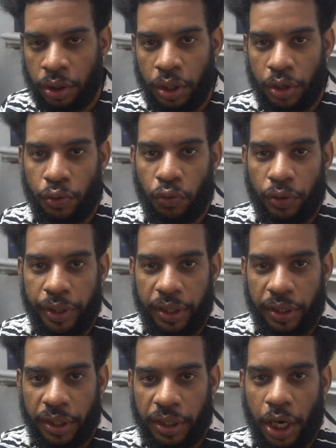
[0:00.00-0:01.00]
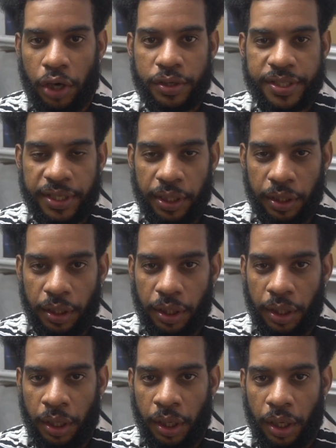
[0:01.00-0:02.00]
through the carousel
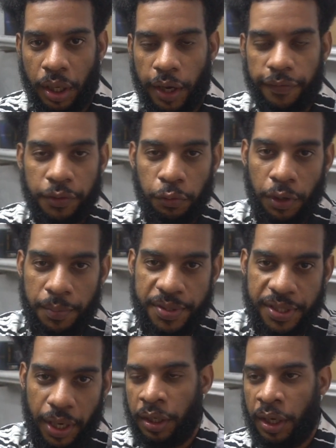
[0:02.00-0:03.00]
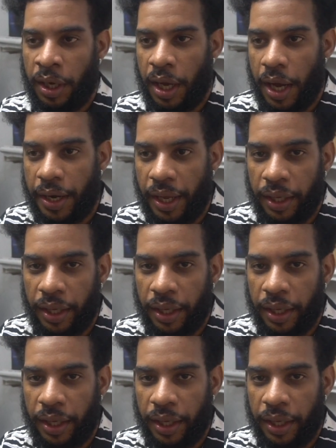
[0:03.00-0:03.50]
of the website and I